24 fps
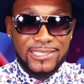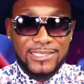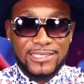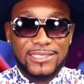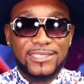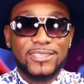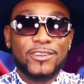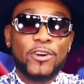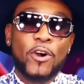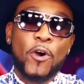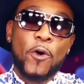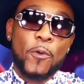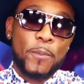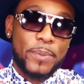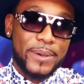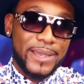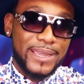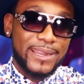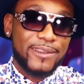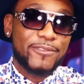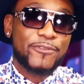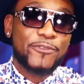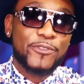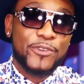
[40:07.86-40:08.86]
is
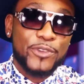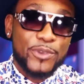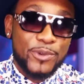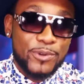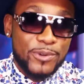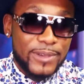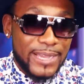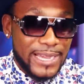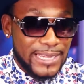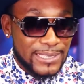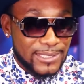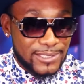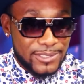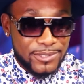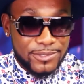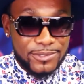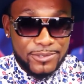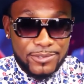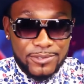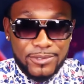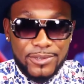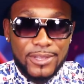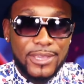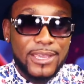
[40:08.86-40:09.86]
open for you guys
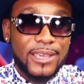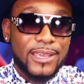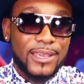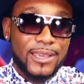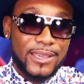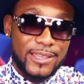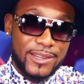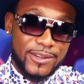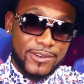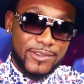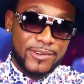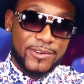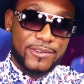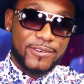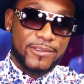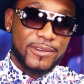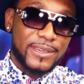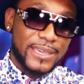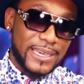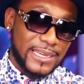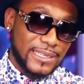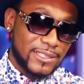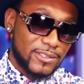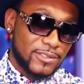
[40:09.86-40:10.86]
to,
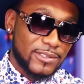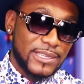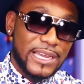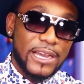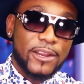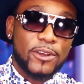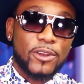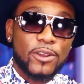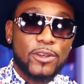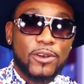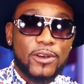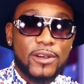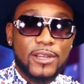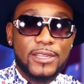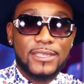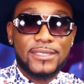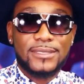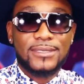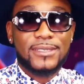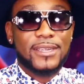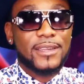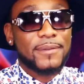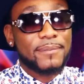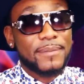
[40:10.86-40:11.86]
get to
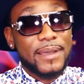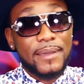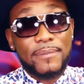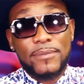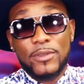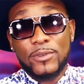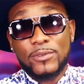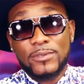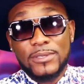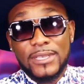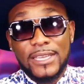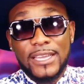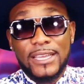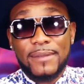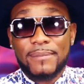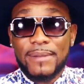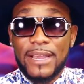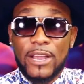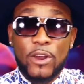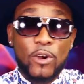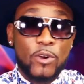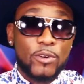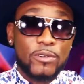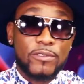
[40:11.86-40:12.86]
download my music,
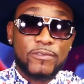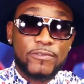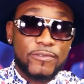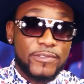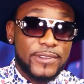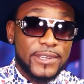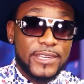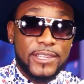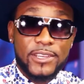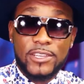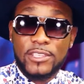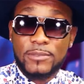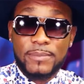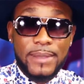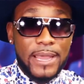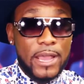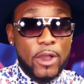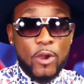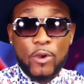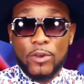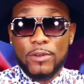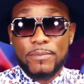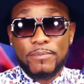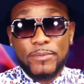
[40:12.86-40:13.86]
my old videos,
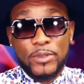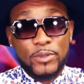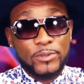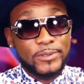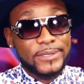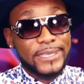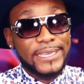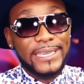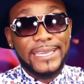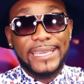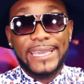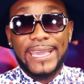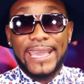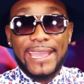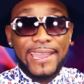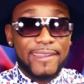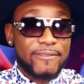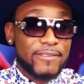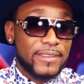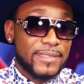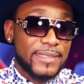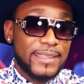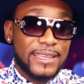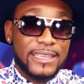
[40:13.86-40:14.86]
my old music.
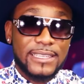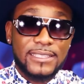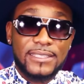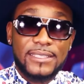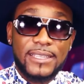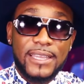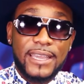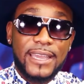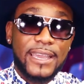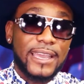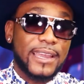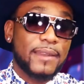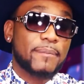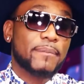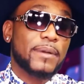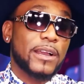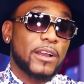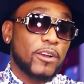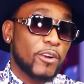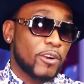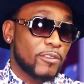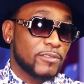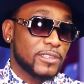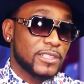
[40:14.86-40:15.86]
Everything is there, and
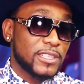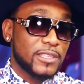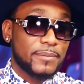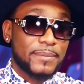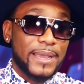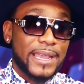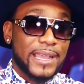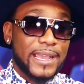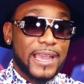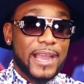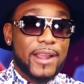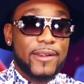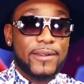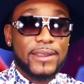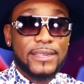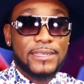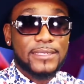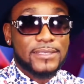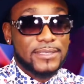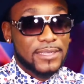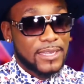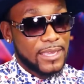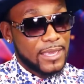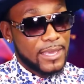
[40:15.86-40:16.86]
obviously my
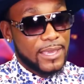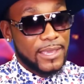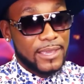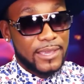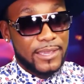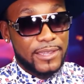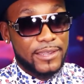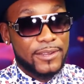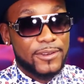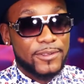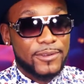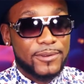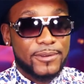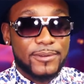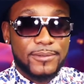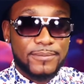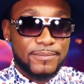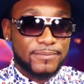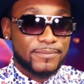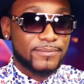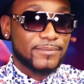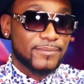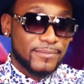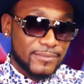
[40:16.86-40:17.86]
current,
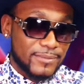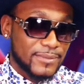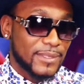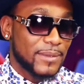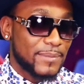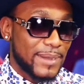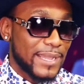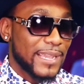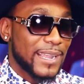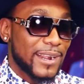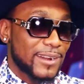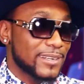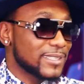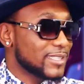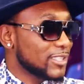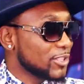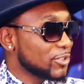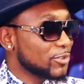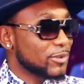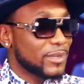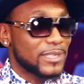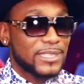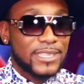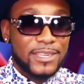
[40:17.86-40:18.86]
my current
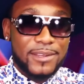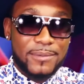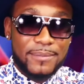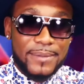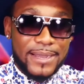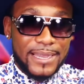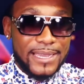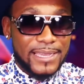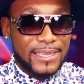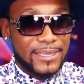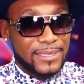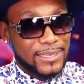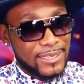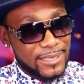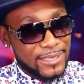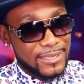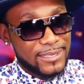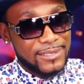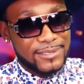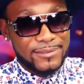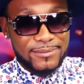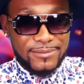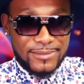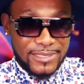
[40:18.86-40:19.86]
situation and my
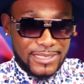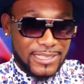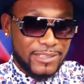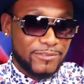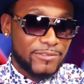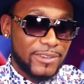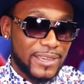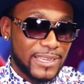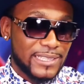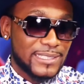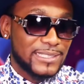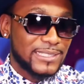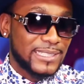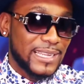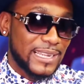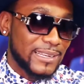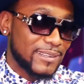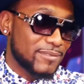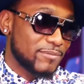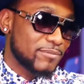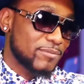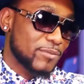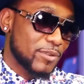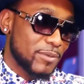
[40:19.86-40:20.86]
events
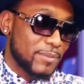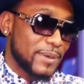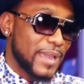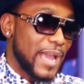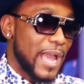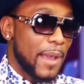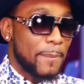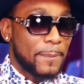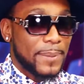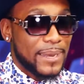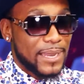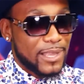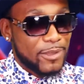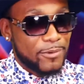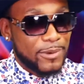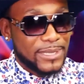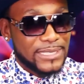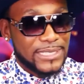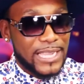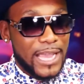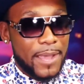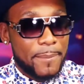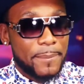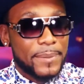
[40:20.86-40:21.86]
that will be happening,
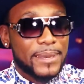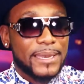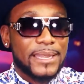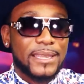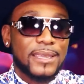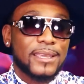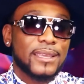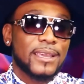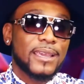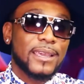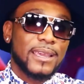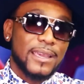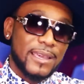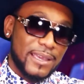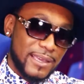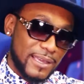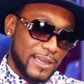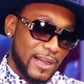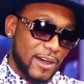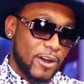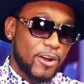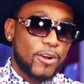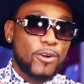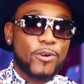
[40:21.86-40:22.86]
what's happening,
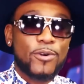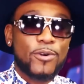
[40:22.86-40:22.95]
are